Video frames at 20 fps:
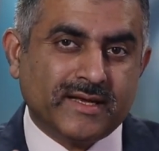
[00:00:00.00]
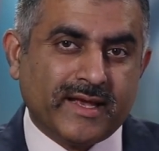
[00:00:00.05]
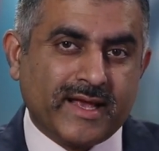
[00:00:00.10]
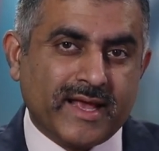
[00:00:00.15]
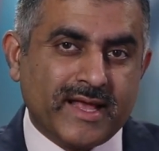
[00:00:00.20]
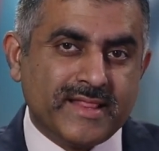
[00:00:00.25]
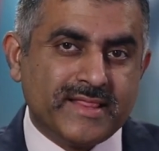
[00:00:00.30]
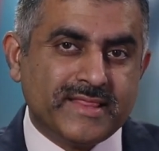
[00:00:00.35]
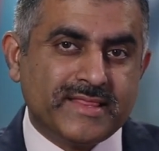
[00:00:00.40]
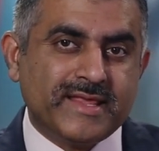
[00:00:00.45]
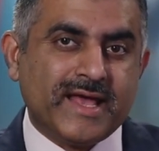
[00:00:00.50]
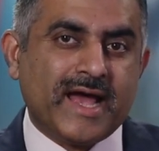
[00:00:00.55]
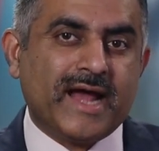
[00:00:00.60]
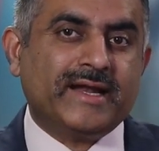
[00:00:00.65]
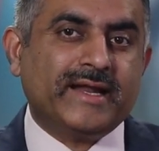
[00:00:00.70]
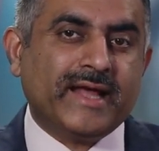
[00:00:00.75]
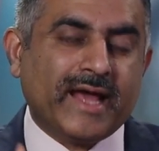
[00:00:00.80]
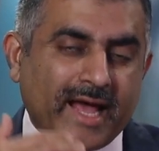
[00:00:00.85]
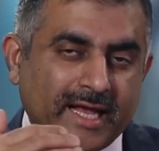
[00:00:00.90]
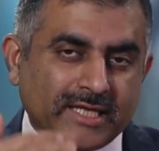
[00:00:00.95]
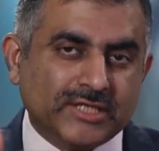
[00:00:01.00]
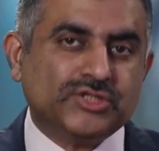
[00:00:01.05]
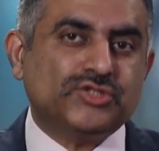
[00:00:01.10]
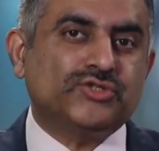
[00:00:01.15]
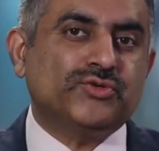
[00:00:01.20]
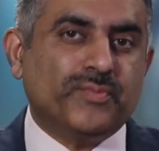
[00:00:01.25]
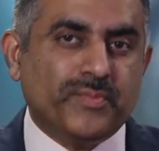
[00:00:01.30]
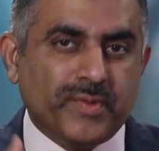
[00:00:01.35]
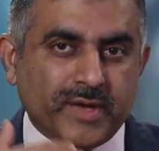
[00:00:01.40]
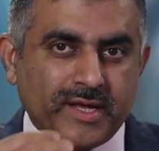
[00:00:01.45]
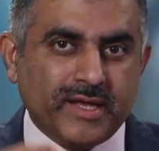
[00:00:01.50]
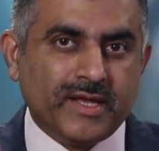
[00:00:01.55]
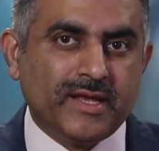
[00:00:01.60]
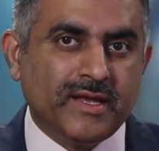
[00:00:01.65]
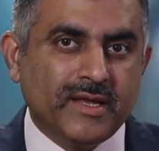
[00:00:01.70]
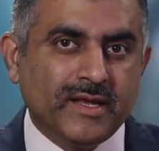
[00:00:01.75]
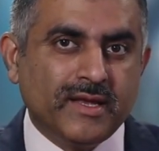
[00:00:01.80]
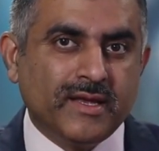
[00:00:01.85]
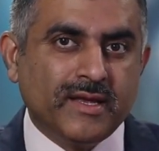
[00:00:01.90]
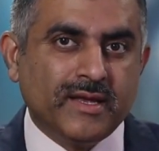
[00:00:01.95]
And that has to be
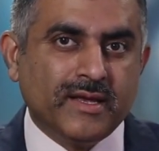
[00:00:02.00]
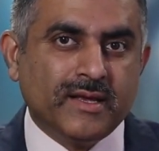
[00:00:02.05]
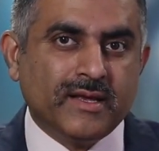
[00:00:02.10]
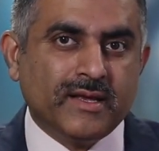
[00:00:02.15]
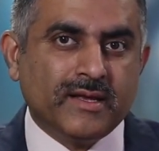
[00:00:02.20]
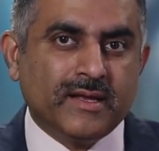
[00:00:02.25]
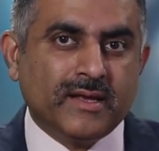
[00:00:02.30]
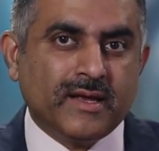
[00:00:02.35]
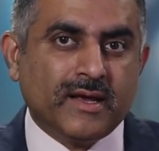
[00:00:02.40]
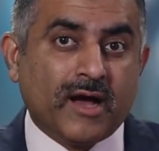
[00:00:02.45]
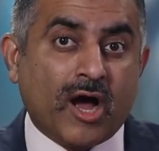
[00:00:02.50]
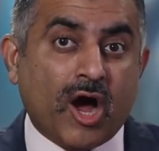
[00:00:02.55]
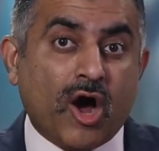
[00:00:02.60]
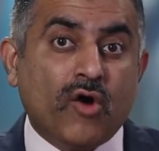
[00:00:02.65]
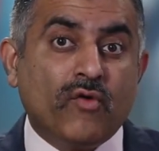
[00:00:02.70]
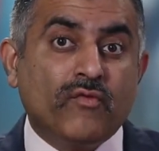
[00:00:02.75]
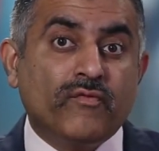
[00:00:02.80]
how